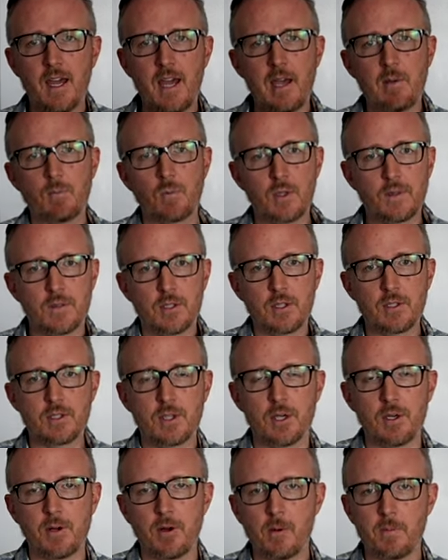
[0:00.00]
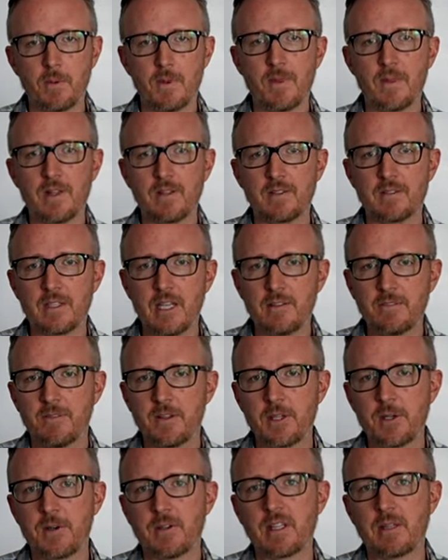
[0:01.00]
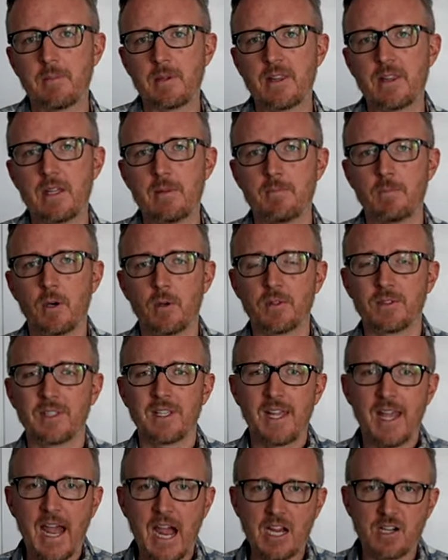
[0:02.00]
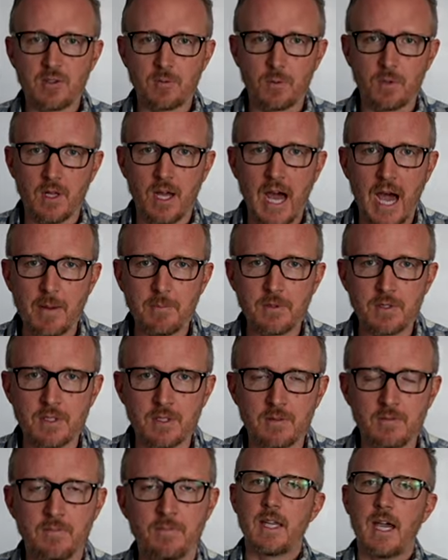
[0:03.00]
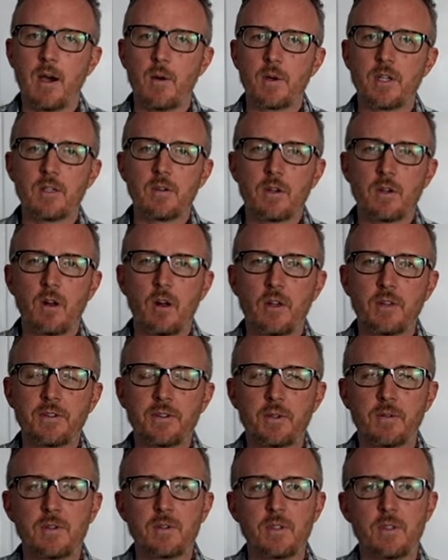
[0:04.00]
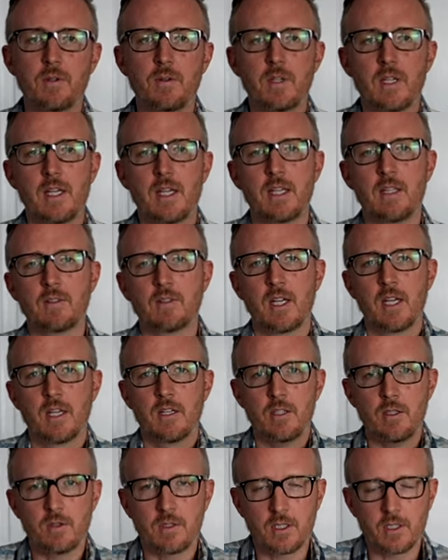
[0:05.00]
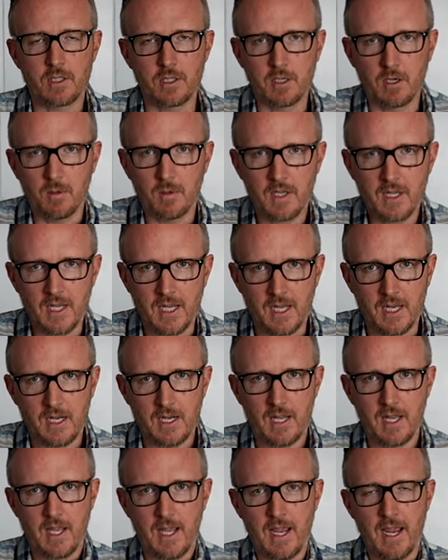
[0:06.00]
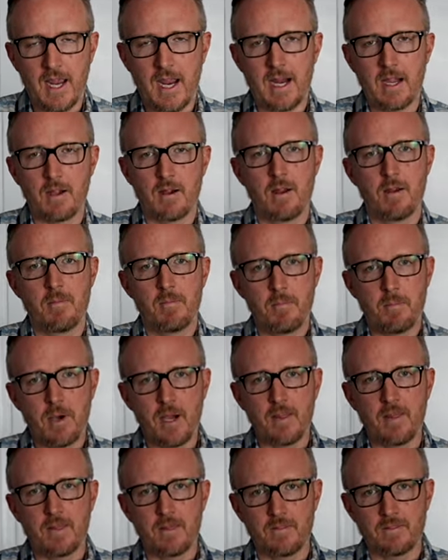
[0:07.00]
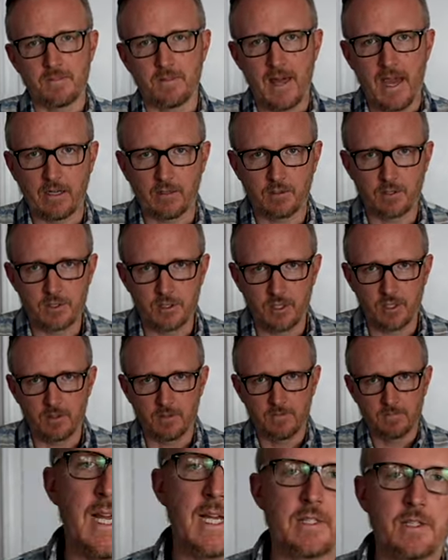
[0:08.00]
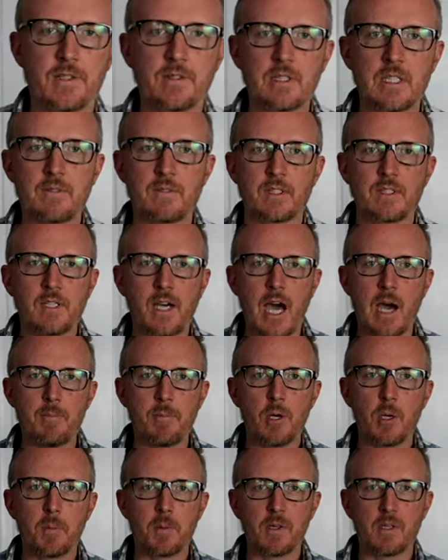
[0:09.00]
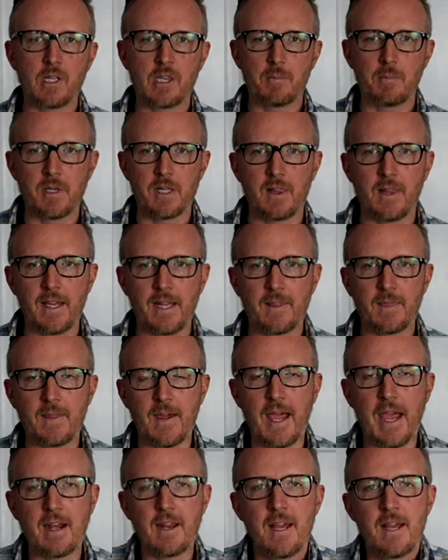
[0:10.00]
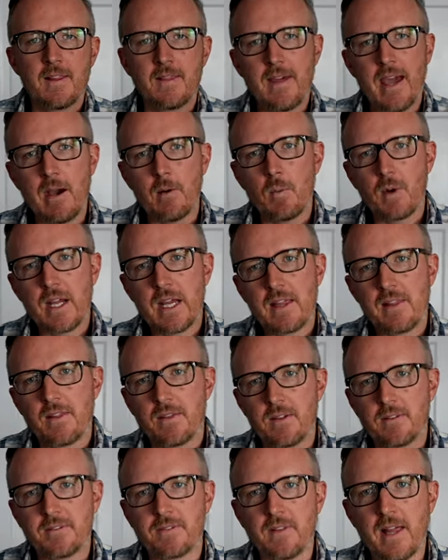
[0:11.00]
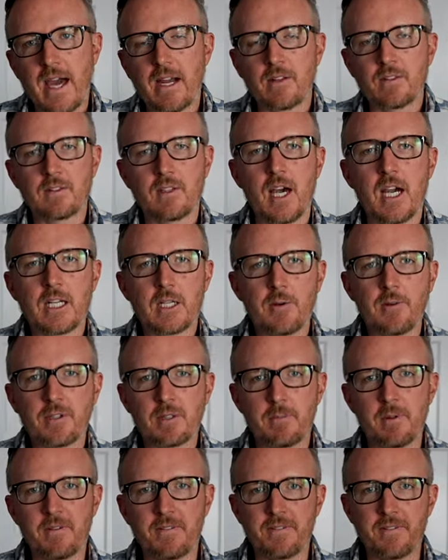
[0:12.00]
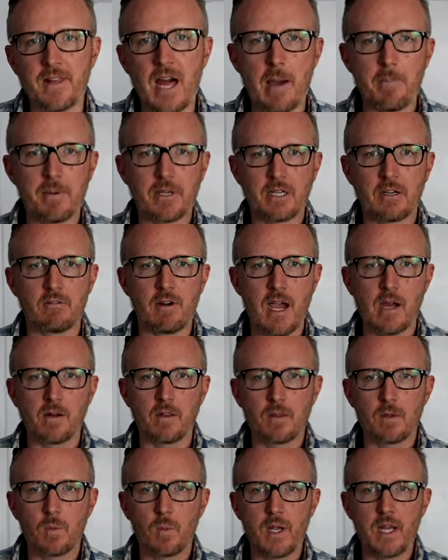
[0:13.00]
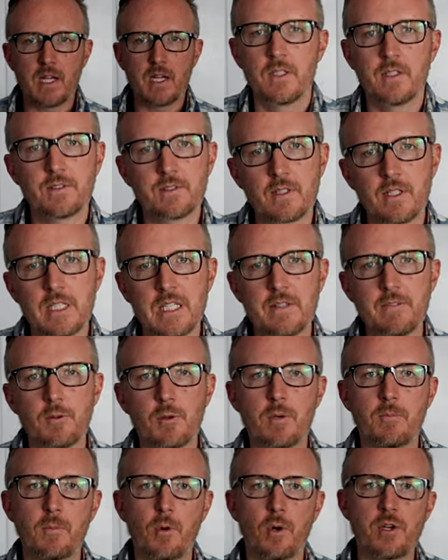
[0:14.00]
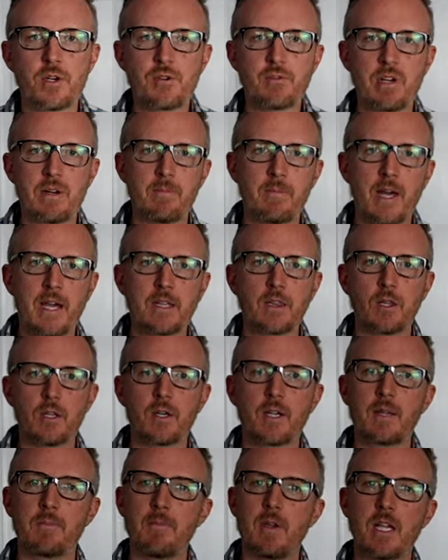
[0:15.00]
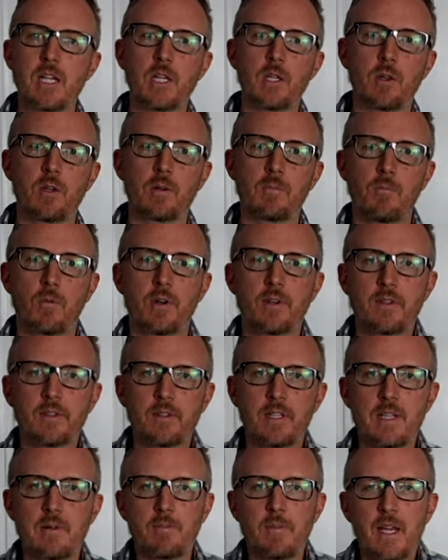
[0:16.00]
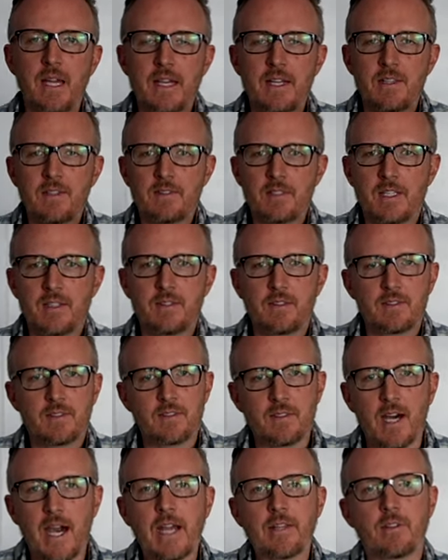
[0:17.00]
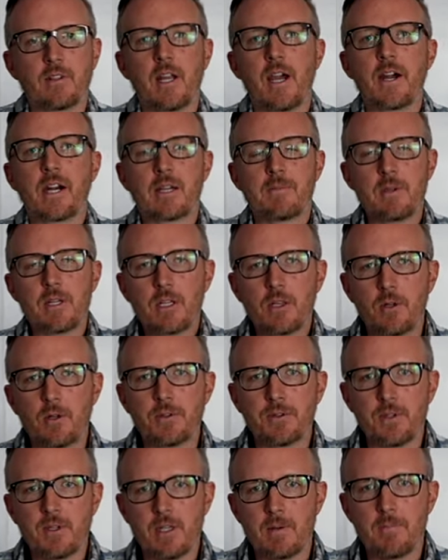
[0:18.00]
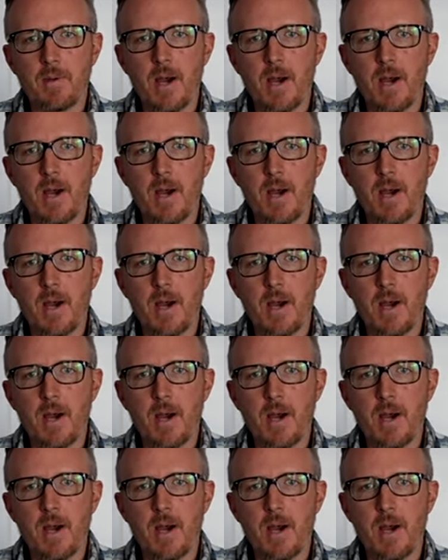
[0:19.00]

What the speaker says: and with the shirt open, this is definitely going to be the most casual option. Now, what you could also do is you could go ahead and button the flannel shirt and just leave the top open a little bit like that. That way the flannel's not going to be flopping around in the wind. This is going to give you a more streamlined look and make you look more slim since the sides are now going to be closer to your